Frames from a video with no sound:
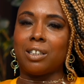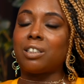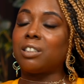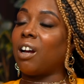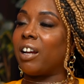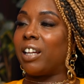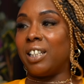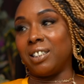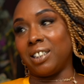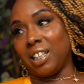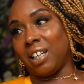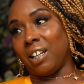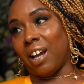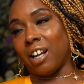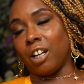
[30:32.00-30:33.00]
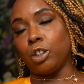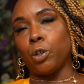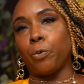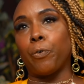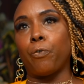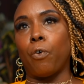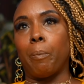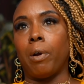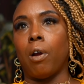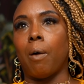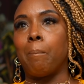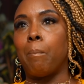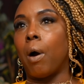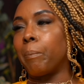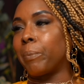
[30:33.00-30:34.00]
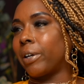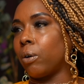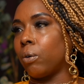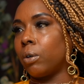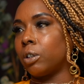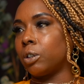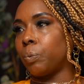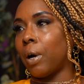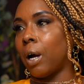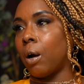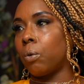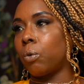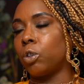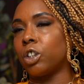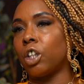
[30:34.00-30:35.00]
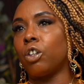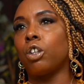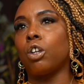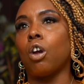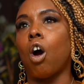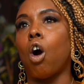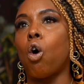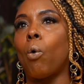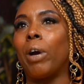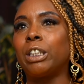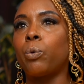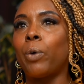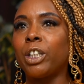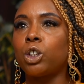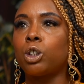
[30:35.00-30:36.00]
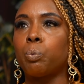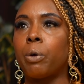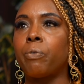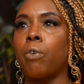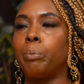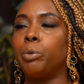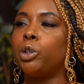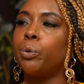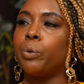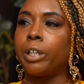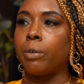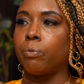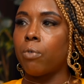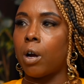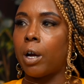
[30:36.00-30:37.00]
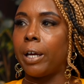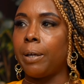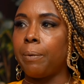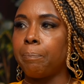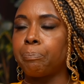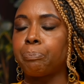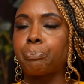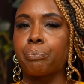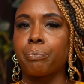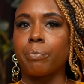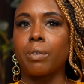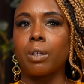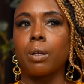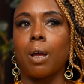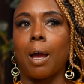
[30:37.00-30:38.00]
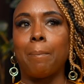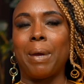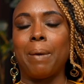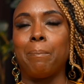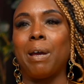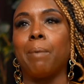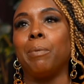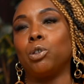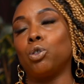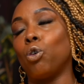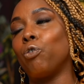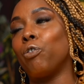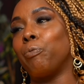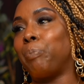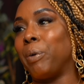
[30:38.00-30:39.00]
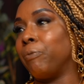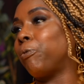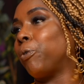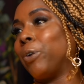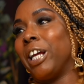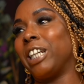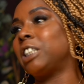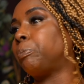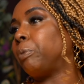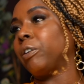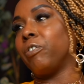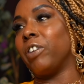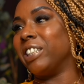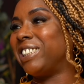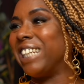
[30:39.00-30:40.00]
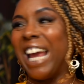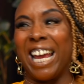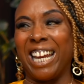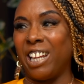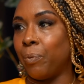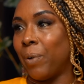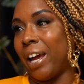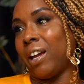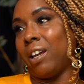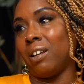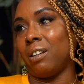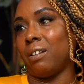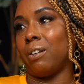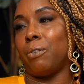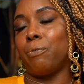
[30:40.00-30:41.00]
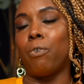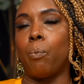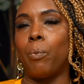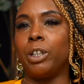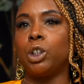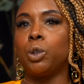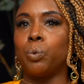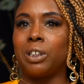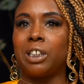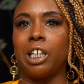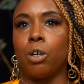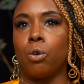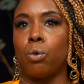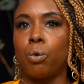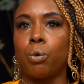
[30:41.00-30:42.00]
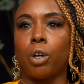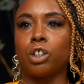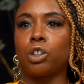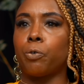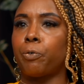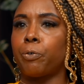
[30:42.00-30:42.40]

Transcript: It's not easy. And I suffer from a lot of mum guilt as well because right. I, I always question whether I'm doing it right. Yeah. I mean, me and my daughter have been through an experience anyway. Right. From when she was little, I right.